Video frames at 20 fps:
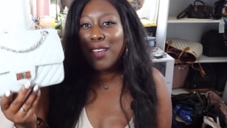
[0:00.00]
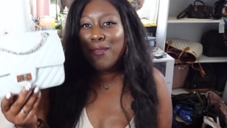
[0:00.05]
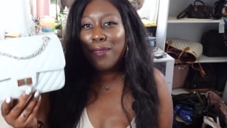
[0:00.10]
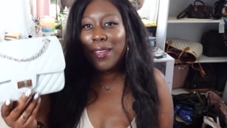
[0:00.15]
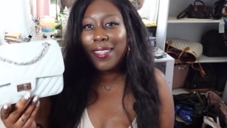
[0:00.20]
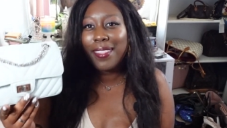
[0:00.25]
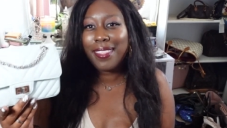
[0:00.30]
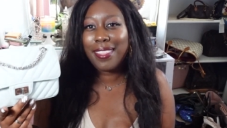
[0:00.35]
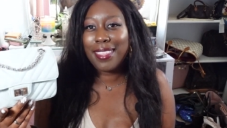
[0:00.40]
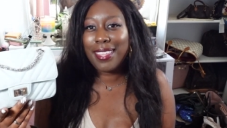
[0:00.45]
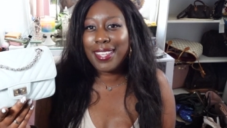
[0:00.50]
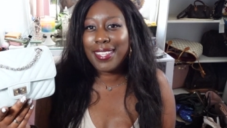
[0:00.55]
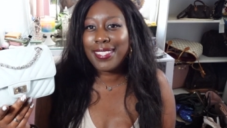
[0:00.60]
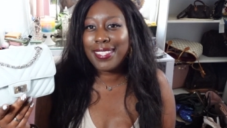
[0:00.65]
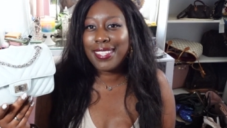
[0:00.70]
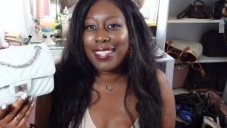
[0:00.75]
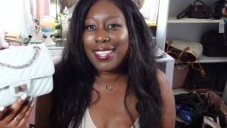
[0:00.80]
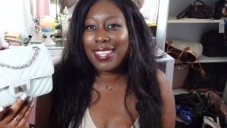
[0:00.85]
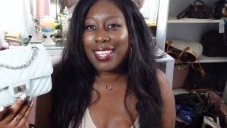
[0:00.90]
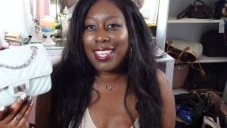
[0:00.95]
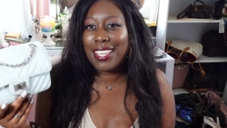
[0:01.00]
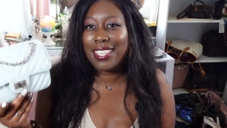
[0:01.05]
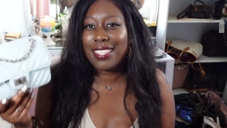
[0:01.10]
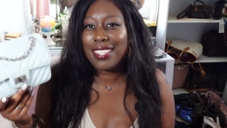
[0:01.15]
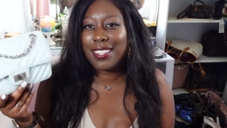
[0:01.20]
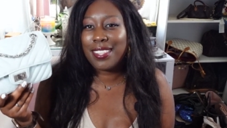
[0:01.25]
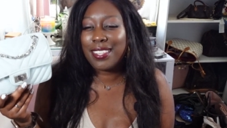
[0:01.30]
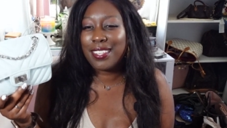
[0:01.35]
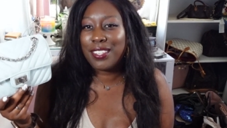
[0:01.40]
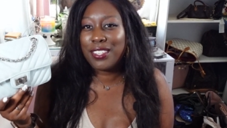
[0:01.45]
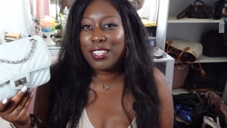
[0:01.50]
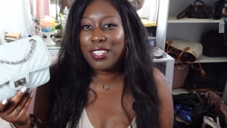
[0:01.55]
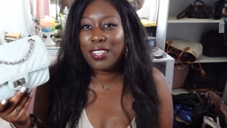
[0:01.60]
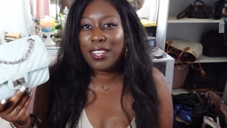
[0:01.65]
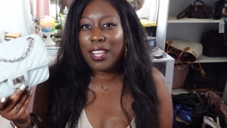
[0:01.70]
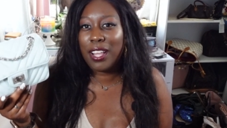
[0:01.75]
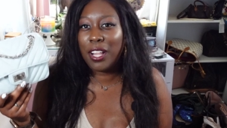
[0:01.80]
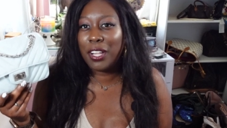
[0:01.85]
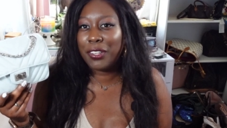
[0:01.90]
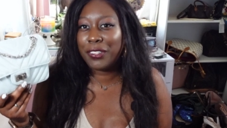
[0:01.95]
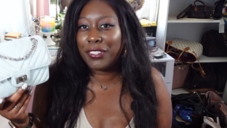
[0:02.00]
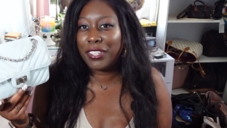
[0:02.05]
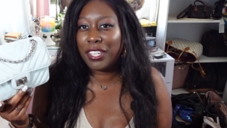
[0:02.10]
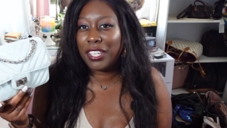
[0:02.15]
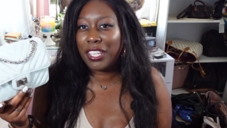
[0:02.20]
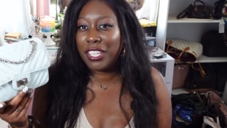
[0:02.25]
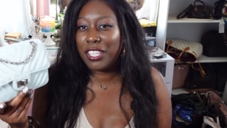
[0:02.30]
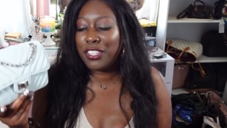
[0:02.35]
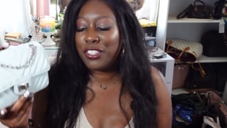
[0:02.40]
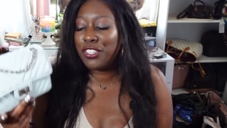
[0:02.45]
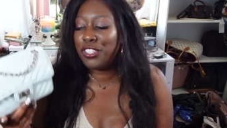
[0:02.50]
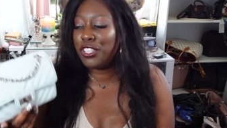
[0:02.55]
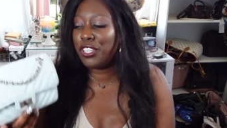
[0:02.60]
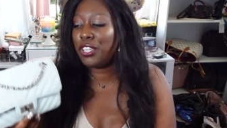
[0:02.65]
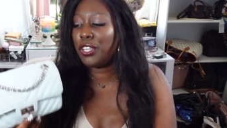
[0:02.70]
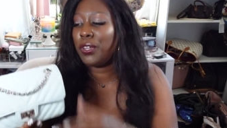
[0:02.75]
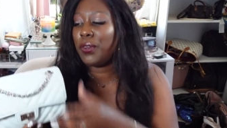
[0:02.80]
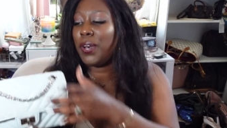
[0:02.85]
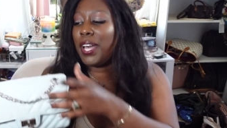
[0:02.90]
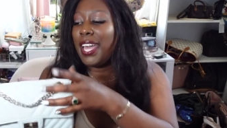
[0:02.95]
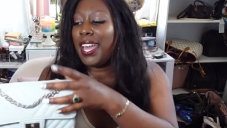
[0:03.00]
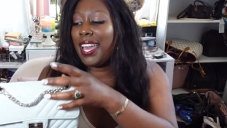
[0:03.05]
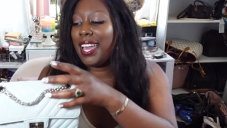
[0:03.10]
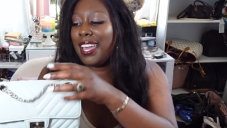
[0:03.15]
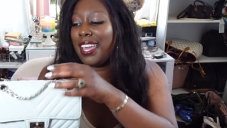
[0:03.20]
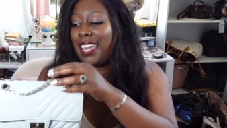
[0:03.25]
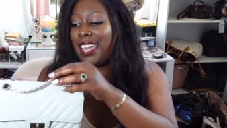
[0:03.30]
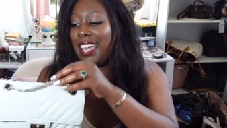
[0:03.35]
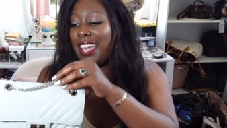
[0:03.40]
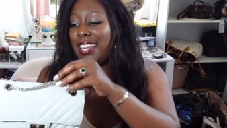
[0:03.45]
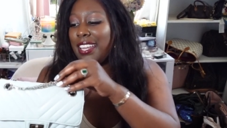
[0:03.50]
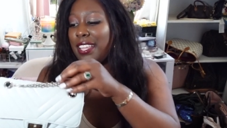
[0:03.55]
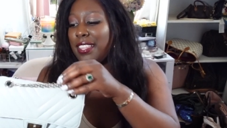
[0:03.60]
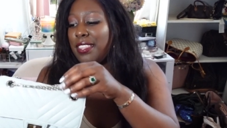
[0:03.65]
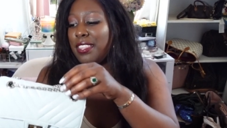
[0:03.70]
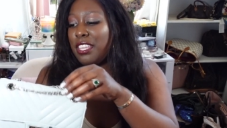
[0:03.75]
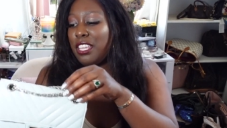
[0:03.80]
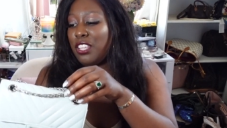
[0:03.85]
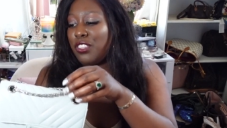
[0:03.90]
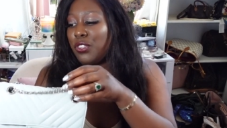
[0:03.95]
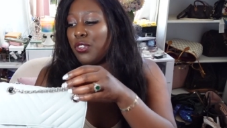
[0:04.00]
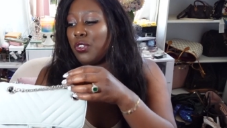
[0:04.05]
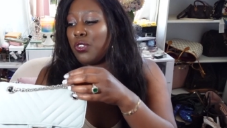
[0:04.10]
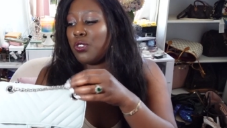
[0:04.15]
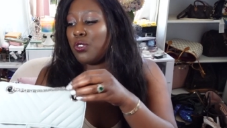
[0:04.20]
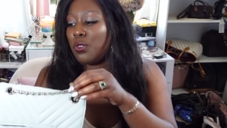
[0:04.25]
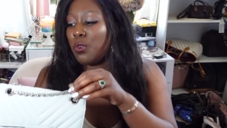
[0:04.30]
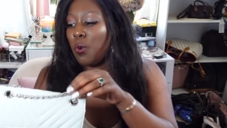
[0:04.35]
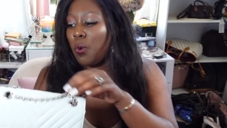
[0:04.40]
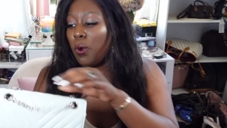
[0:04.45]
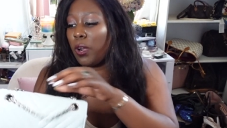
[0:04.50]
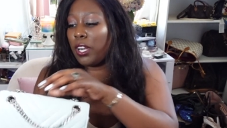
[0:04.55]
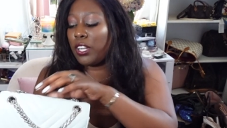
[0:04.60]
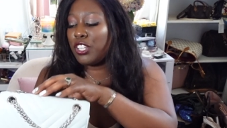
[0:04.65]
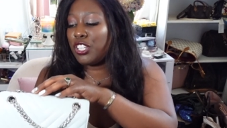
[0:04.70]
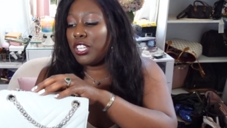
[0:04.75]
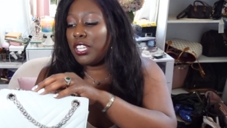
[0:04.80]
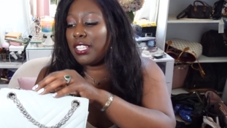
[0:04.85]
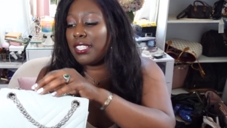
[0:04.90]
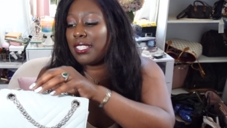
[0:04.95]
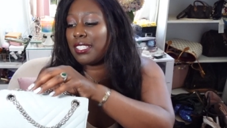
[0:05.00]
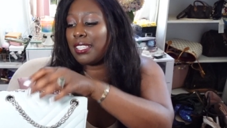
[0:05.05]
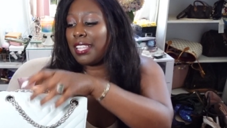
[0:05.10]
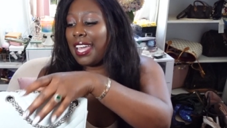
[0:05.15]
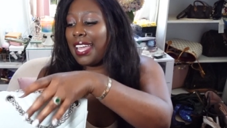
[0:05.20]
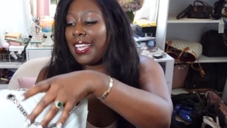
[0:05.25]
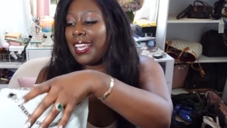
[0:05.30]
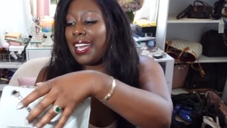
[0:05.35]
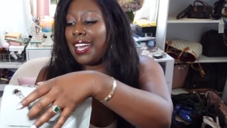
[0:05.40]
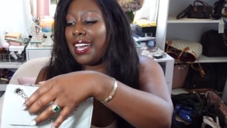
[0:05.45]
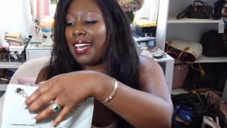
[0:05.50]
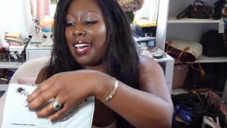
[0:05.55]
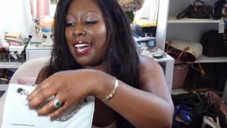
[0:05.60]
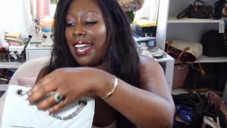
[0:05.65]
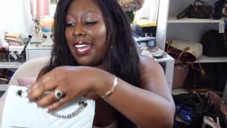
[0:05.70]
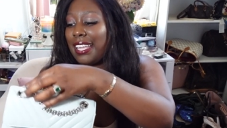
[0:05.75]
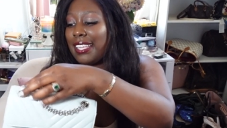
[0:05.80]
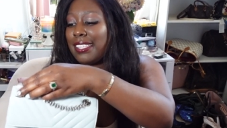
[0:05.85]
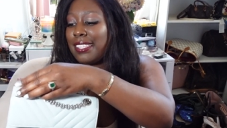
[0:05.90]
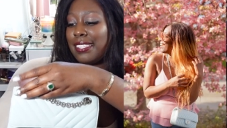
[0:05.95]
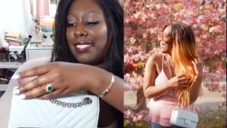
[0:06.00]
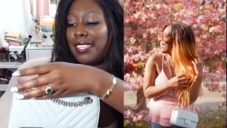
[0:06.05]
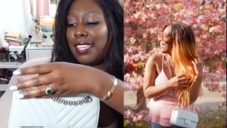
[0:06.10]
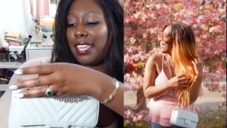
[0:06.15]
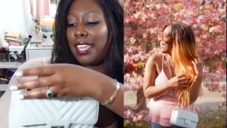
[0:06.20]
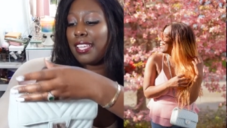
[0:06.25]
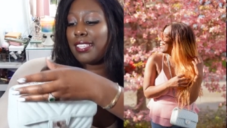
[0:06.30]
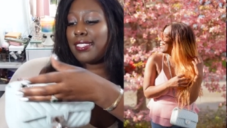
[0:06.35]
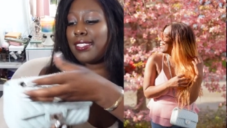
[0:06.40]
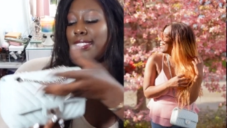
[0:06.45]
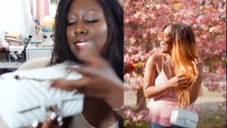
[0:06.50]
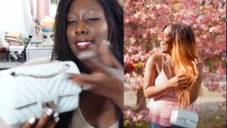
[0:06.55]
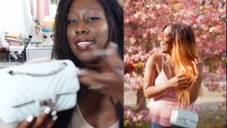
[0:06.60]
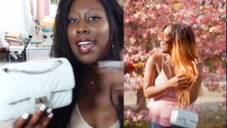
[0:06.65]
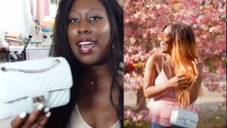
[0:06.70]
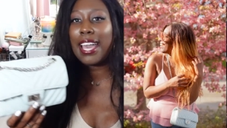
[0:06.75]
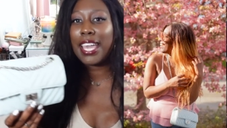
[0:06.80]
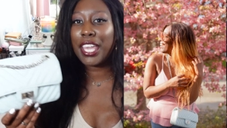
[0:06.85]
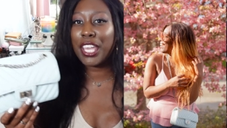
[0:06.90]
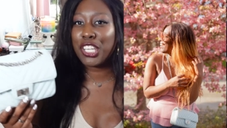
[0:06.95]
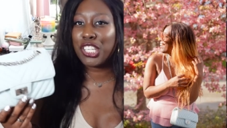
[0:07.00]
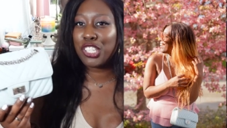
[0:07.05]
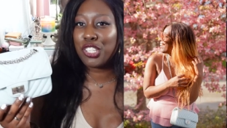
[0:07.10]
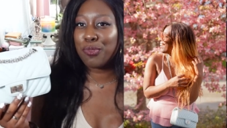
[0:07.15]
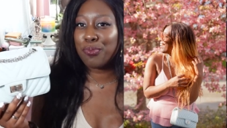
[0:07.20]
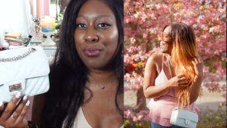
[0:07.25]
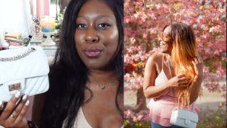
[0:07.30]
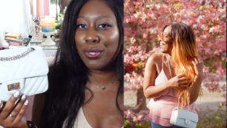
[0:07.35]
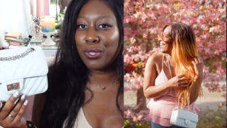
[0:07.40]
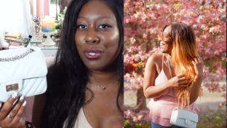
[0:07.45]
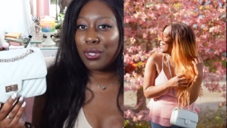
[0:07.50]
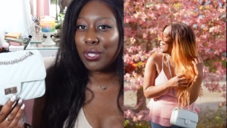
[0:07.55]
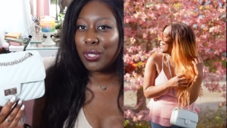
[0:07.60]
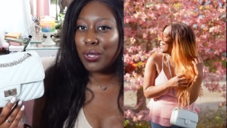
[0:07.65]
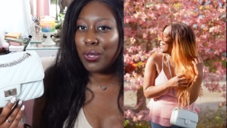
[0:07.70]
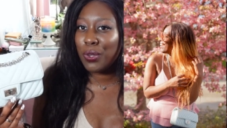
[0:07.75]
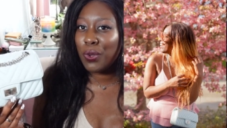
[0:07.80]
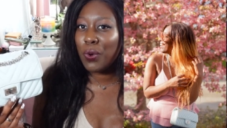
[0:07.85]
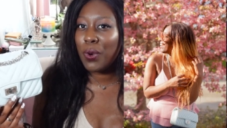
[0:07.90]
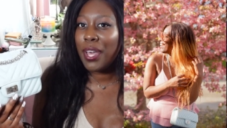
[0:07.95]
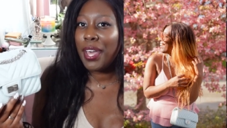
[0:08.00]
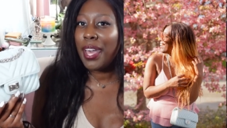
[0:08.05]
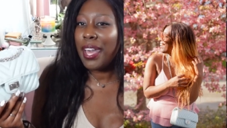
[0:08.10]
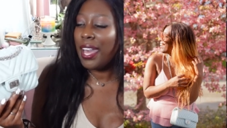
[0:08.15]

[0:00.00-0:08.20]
But this is the Chanel reissue in this gorgeous, like icy, skyish blue.